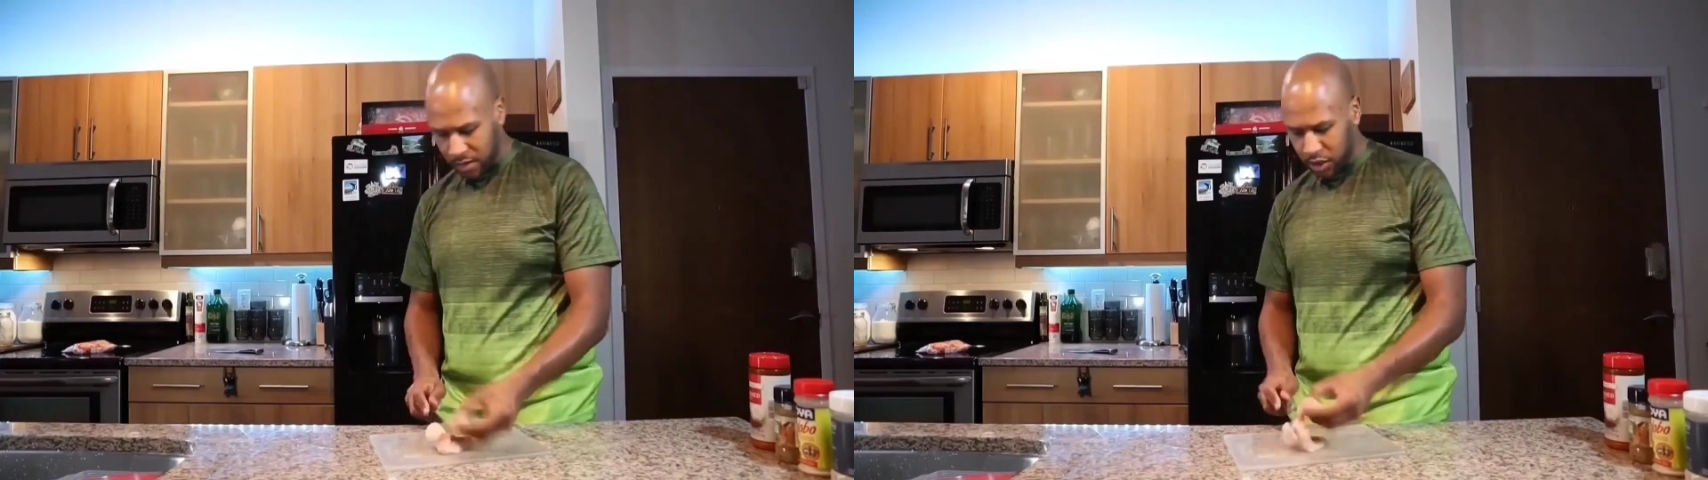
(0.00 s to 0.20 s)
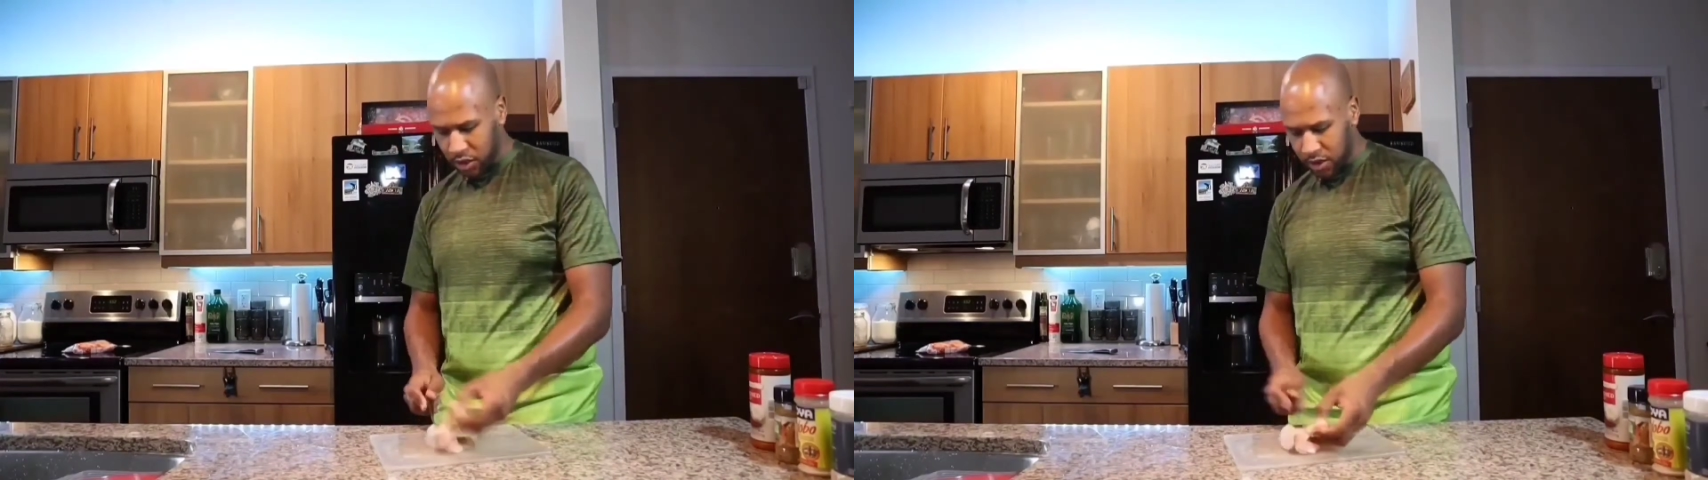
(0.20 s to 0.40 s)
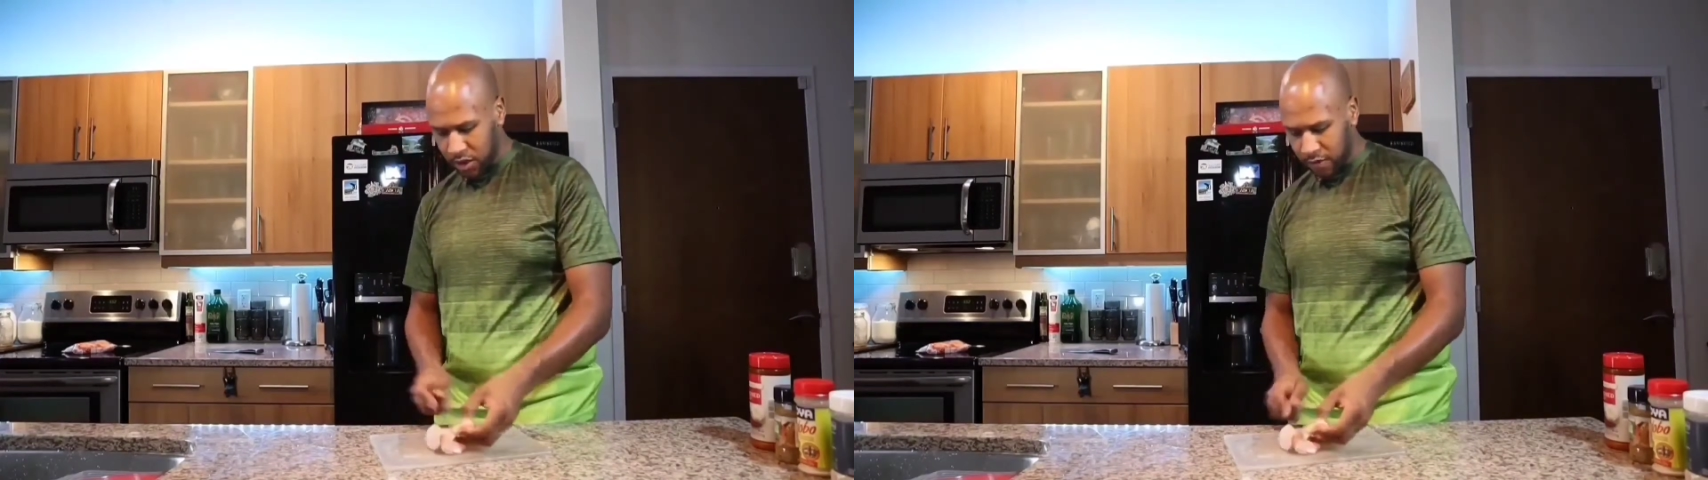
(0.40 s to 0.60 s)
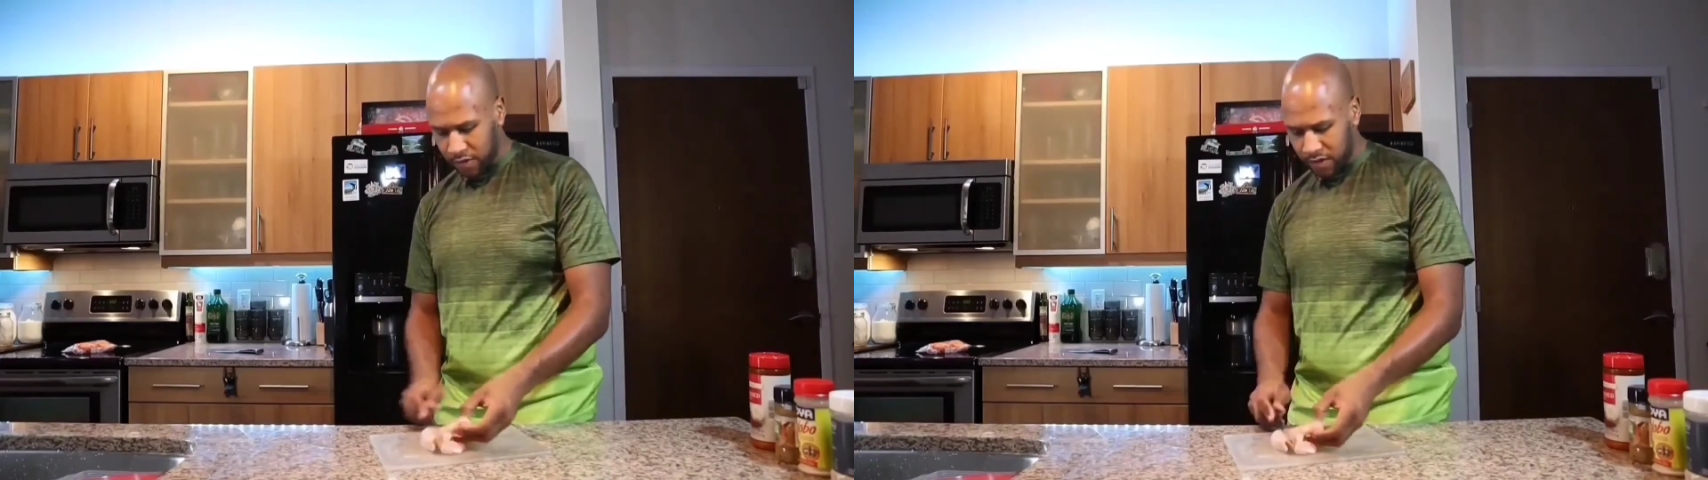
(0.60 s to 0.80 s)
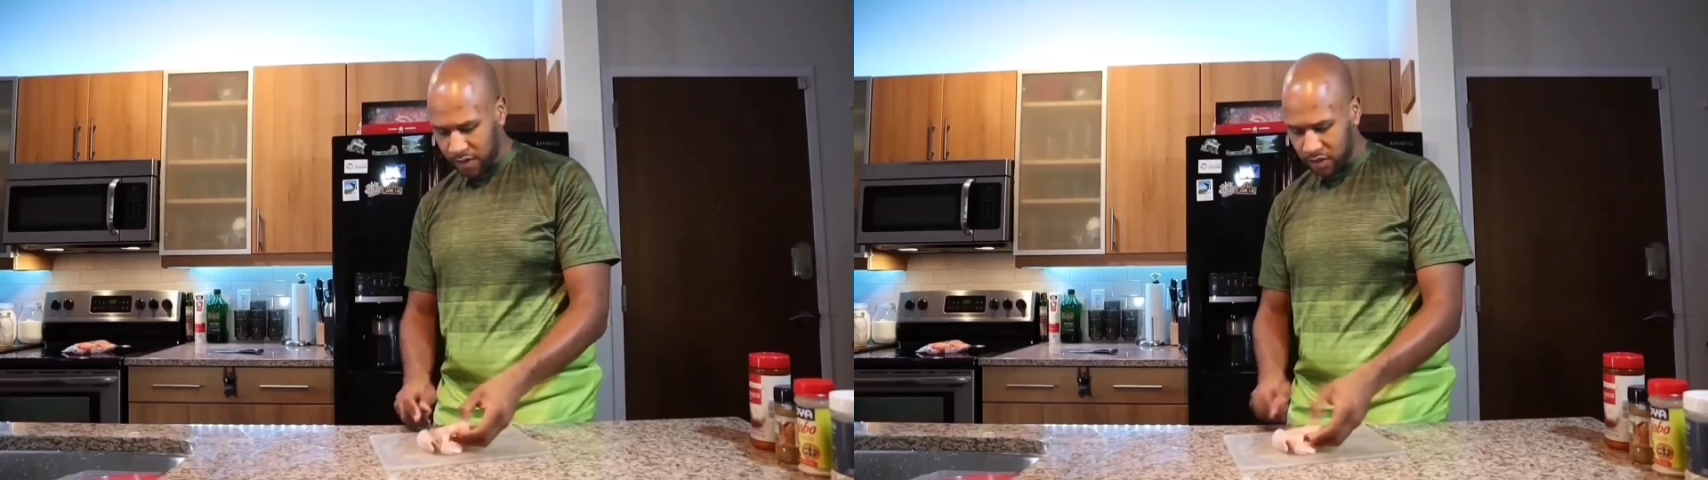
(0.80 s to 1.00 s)
Make sure your knife
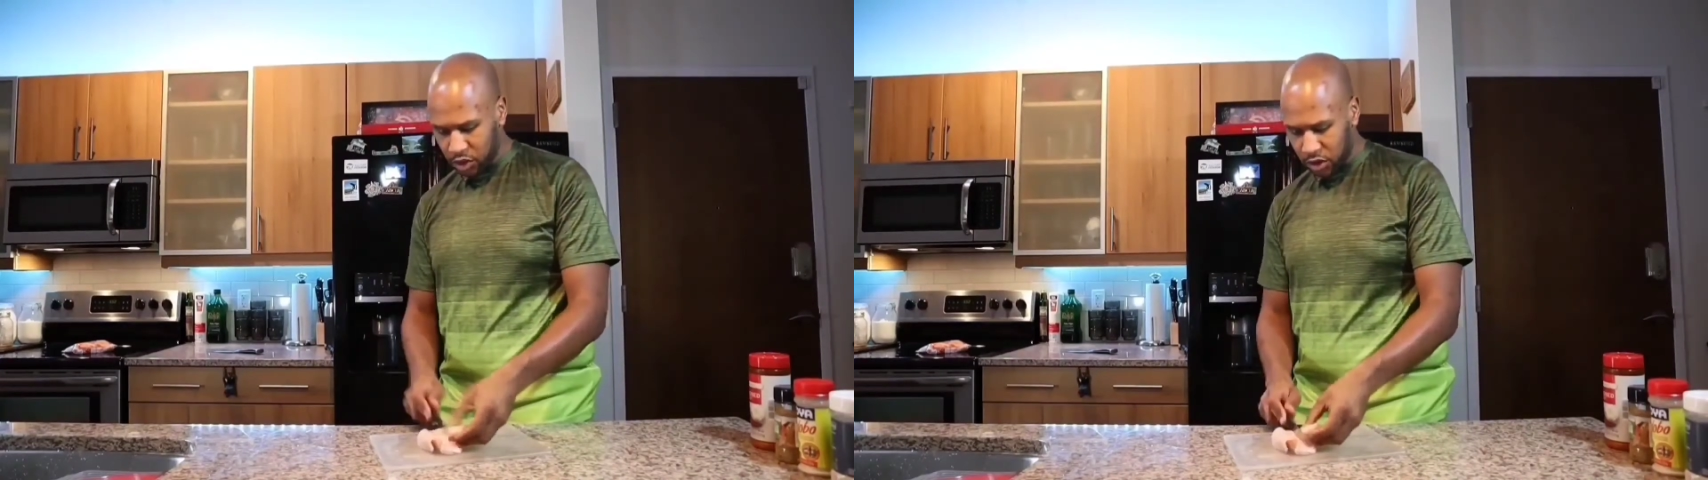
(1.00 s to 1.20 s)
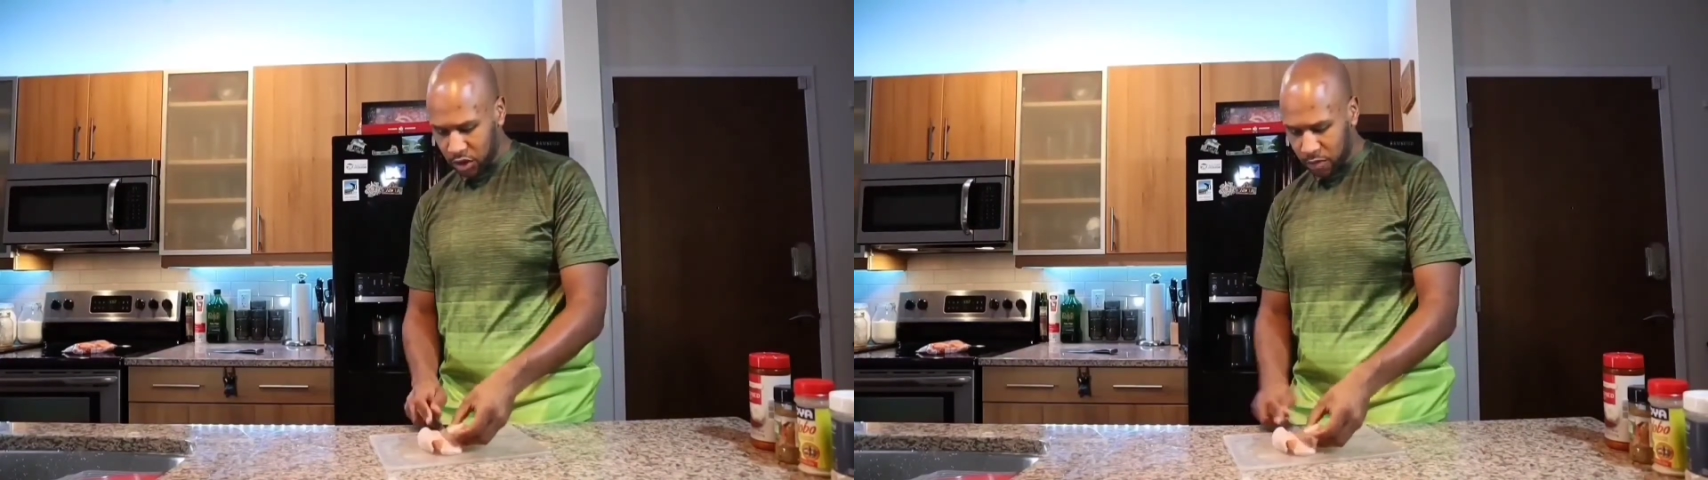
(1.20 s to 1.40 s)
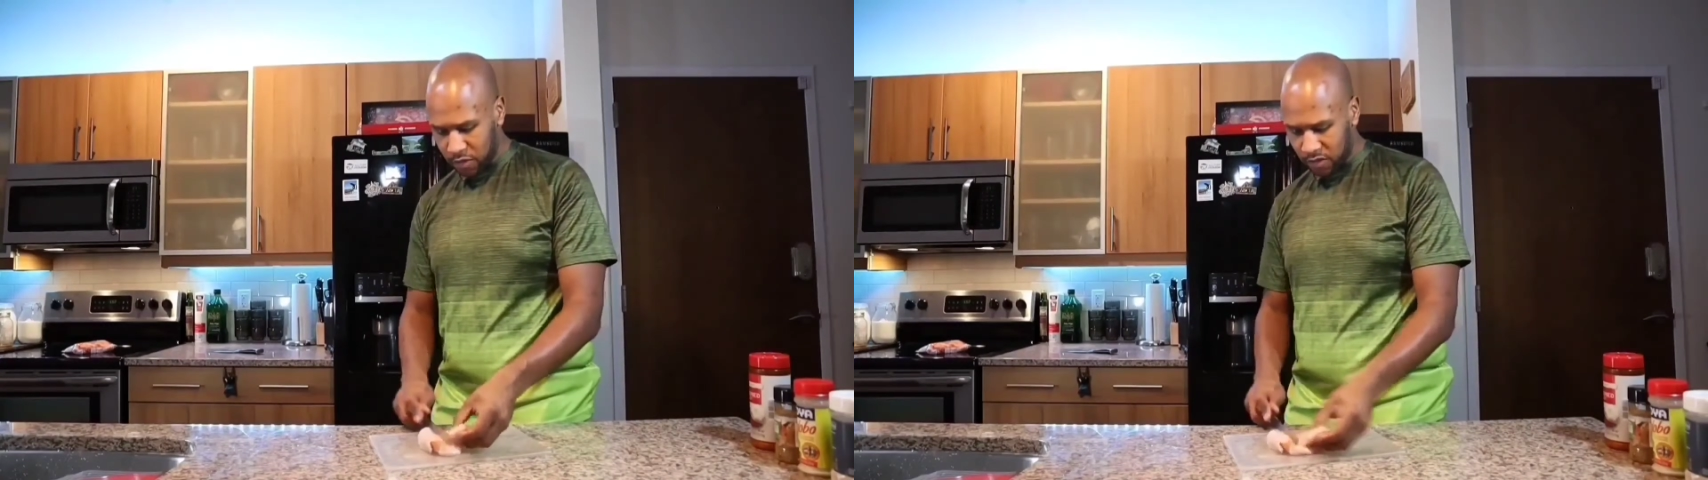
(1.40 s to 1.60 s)
is nice and sharp.